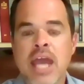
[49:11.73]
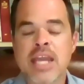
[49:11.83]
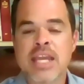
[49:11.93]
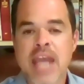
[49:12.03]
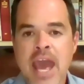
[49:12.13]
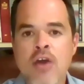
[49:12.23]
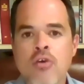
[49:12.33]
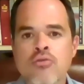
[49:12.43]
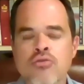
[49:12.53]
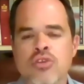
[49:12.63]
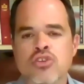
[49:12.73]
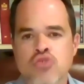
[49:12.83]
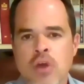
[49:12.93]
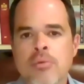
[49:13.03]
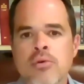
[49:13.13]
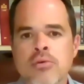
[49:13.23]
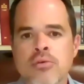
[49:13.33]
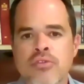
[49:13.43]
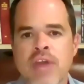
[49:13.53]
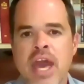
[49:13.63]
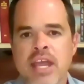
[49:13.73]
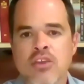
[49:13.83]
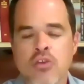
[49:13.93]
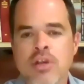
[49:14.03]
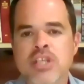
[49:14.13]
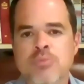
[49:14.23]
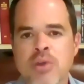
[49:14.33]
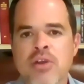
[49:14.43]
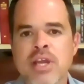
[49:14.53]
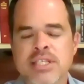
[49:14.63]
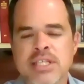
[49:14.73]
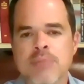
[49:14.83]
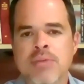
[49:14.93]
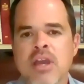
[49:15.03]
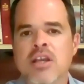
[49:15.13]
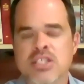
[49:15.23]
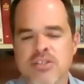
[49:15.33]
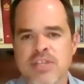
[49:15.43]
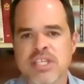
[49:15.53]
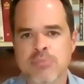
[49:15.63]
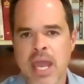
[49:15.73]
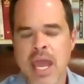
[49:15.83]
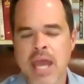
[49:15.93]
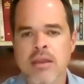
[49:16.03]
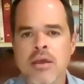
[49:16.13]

and now the trouble that you're experiencing because of this ban.